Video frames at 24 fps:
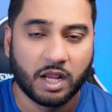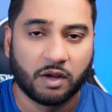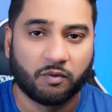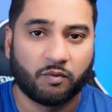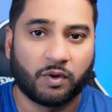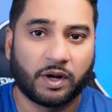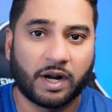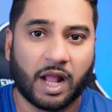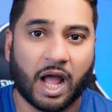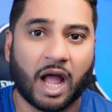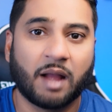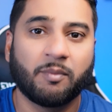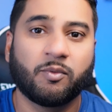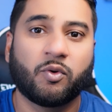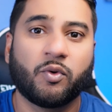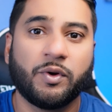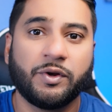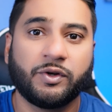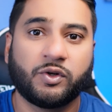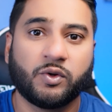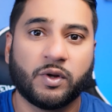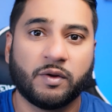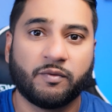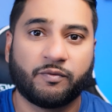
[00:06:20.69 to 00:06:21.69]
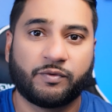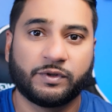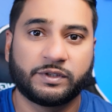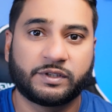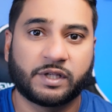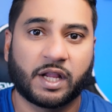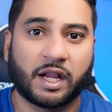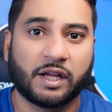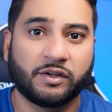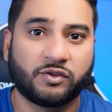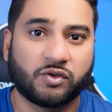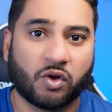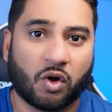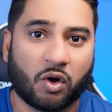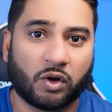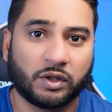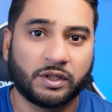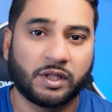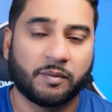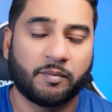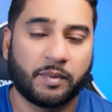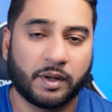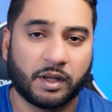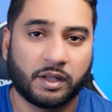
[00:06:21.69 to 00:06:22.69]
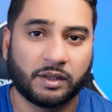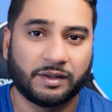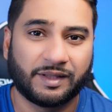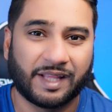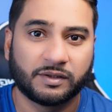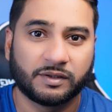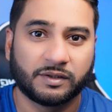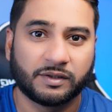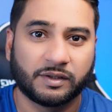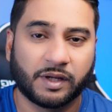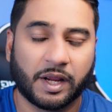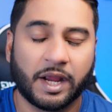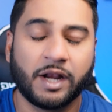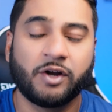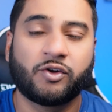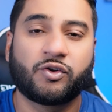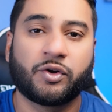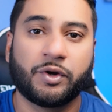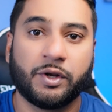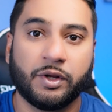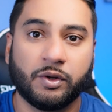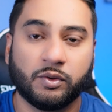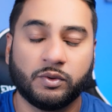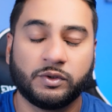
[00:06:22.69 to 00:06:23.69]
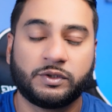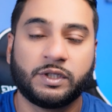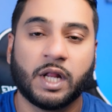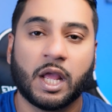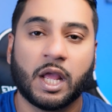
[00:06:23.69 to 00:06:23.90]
but I'm going to emphasize on the bill that is introduced